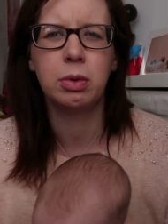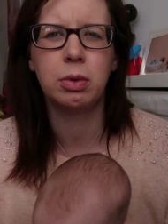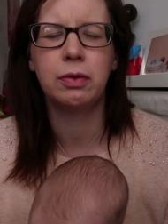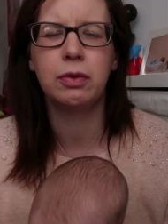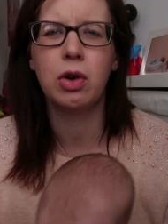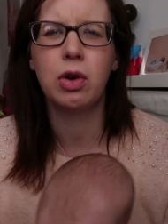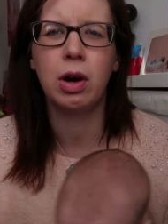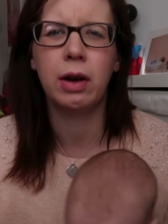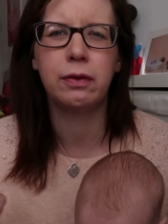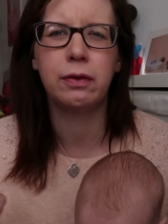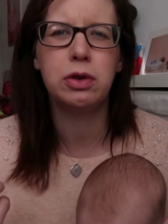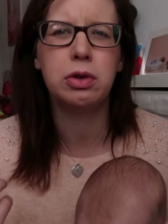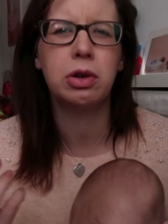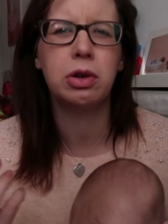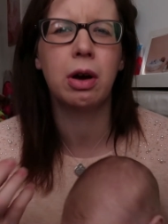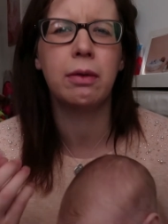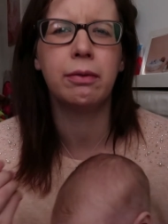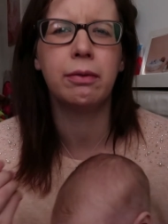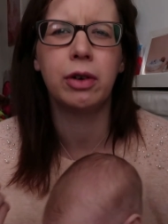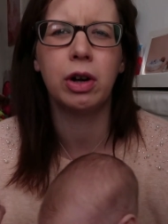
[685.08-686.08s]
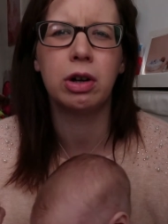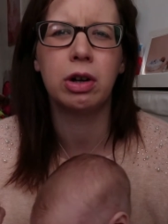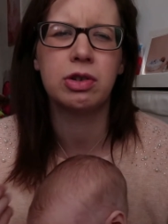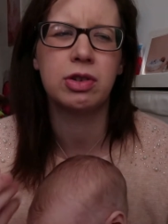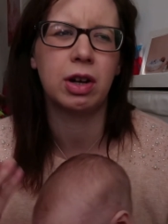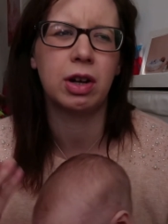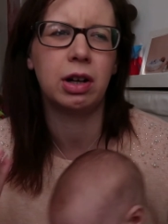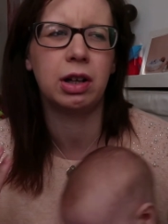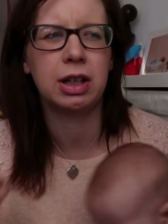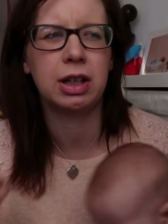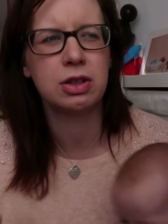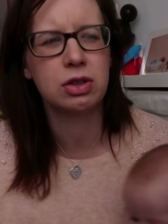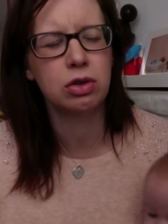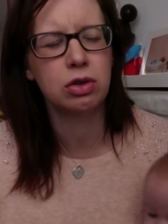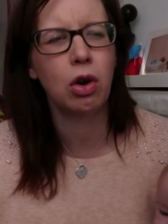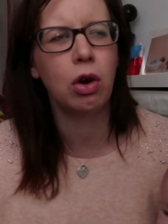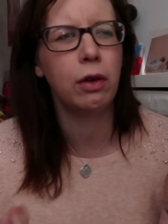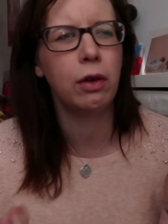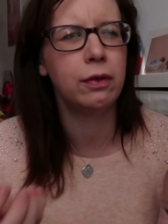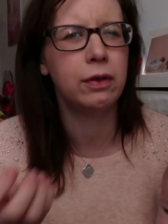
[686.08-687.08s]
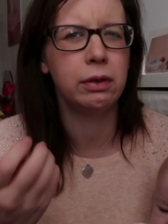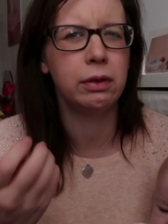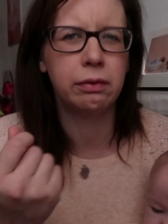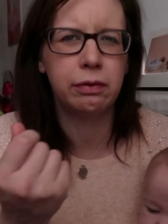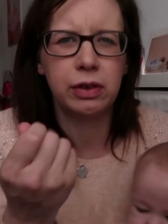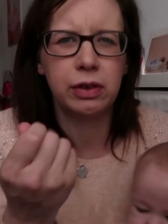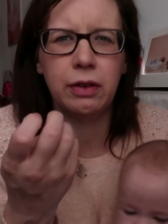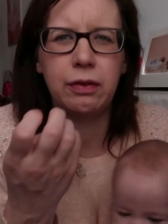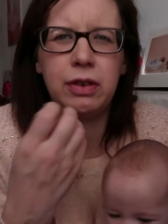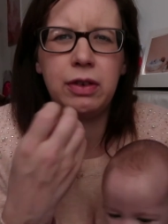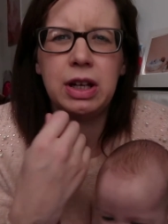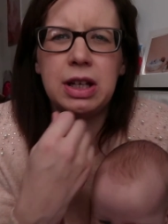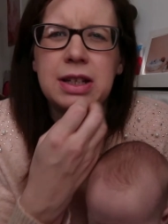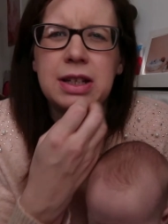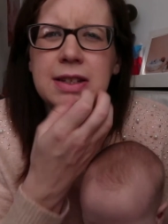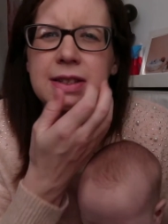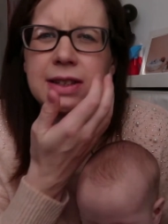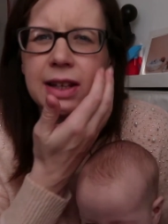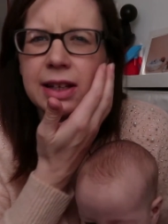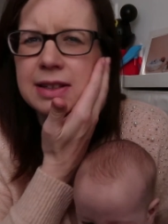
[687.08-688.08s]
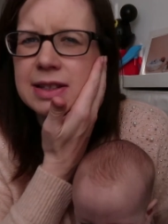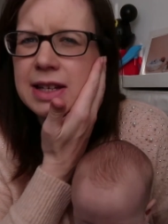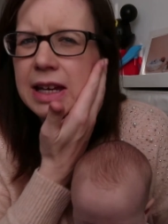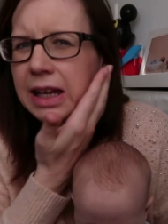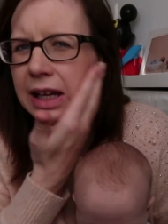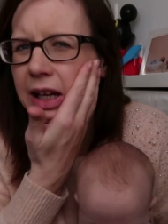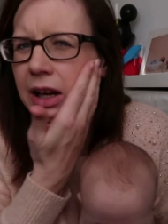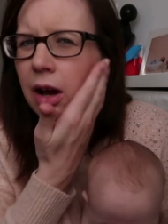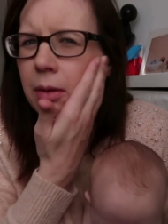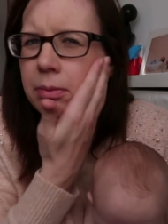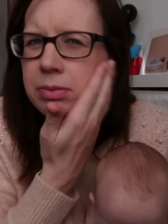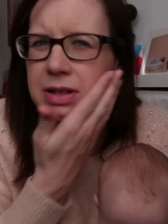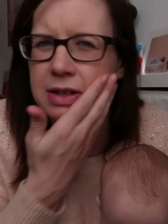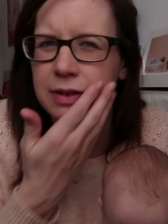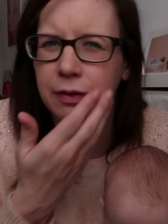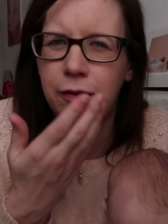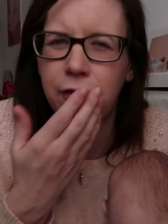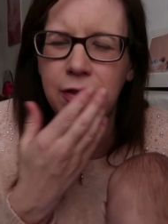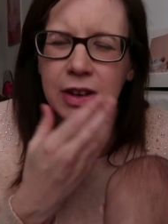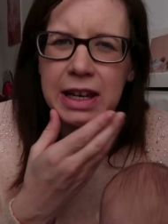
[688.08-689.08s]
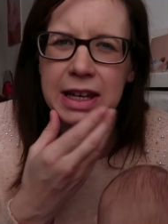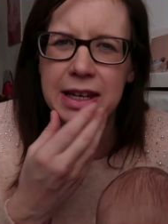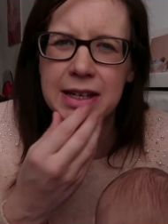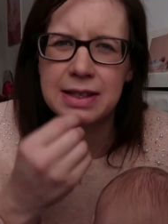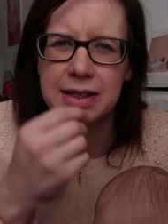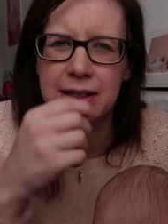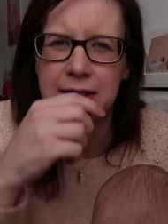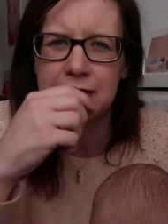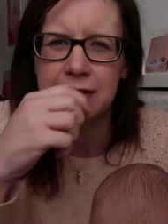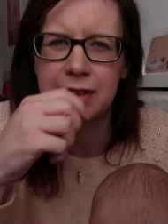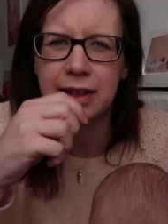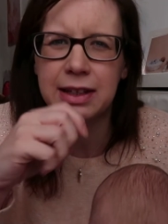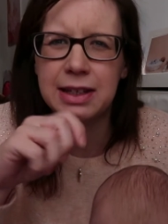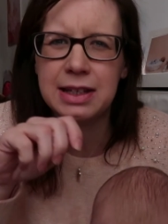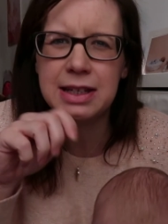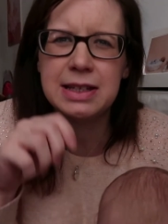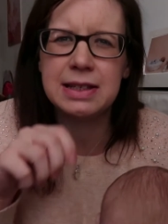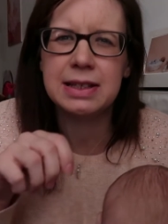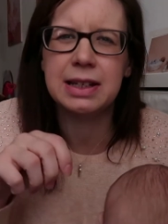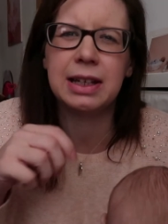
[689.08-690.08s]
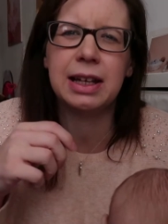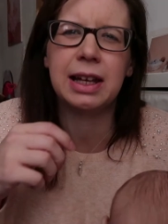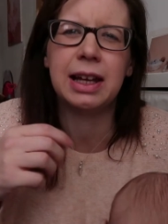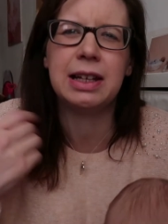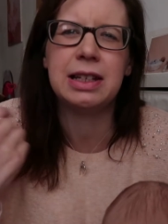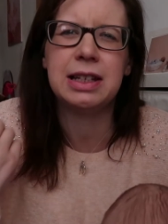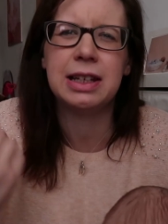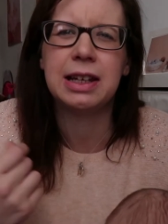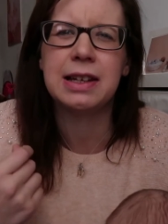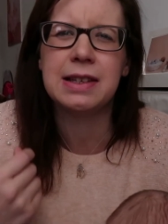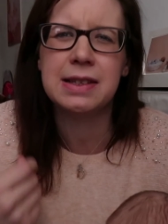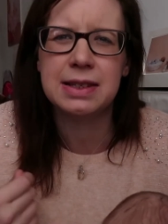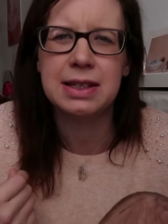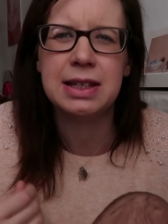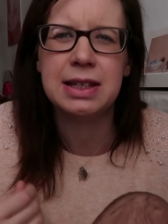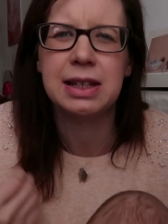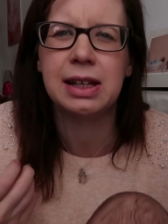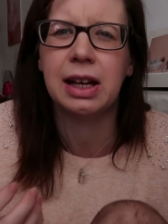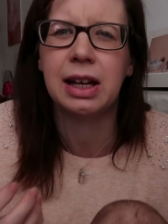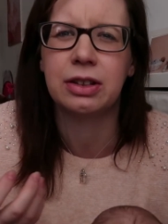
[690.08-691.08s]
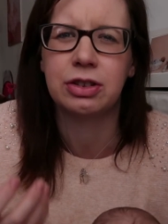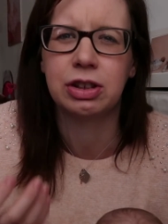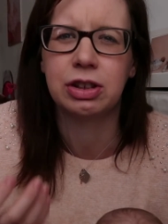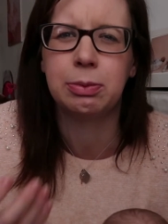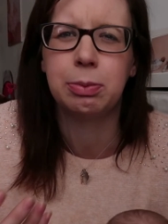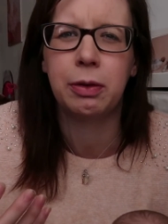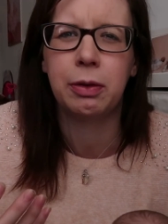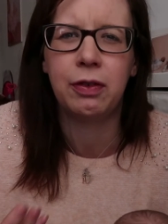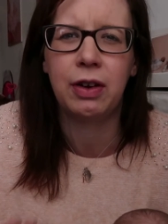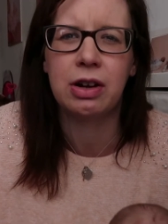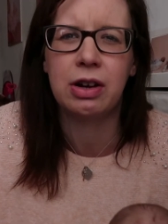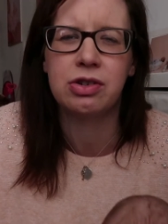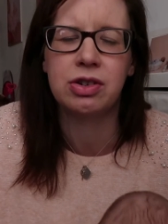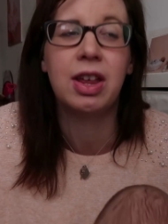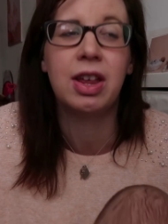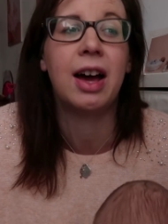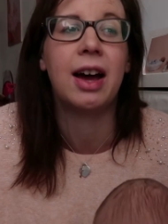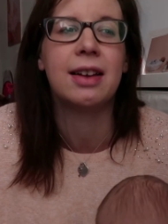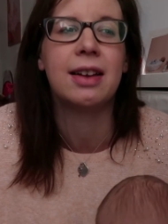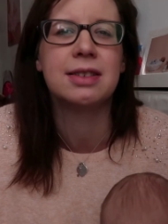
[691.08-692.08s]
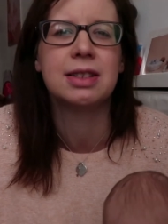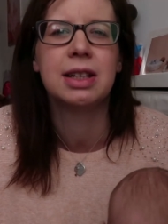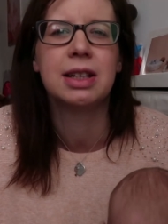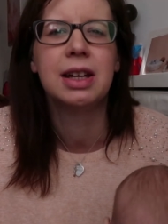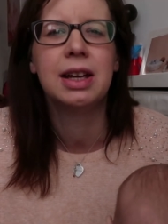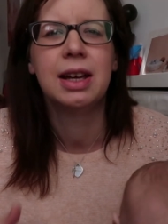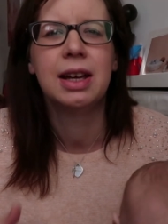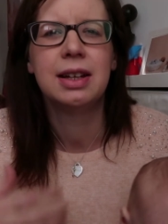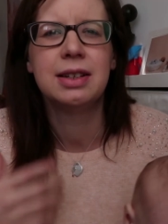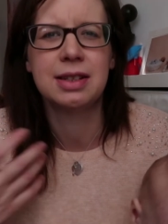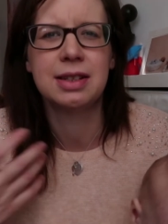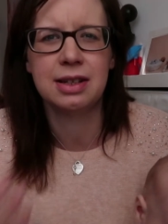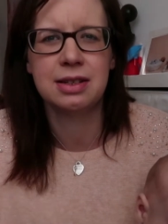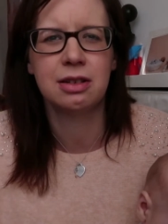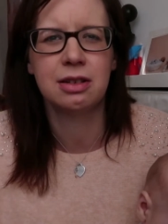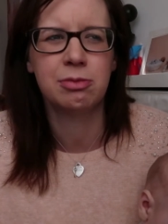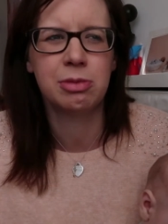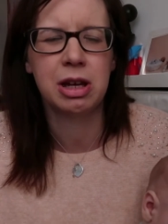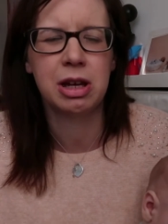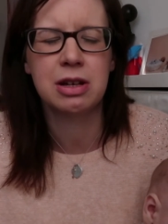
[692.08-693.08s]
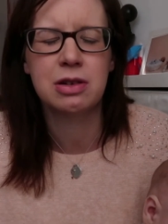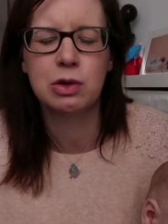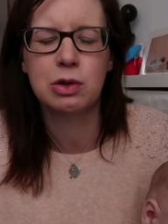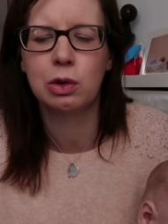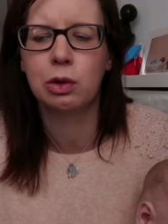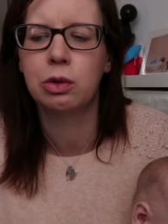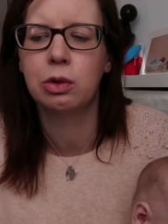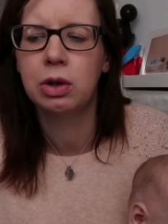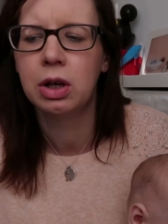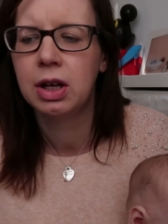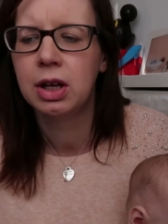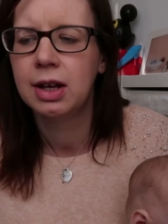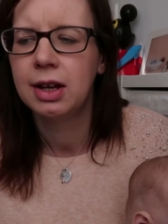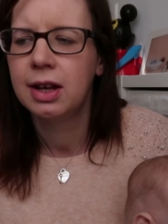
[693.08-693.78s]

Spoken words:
we've got a few comforters that are like soft and fluffy. And he's like taking it up to his face and he's like eating it. And you can see he actually prefers that to a dummy. So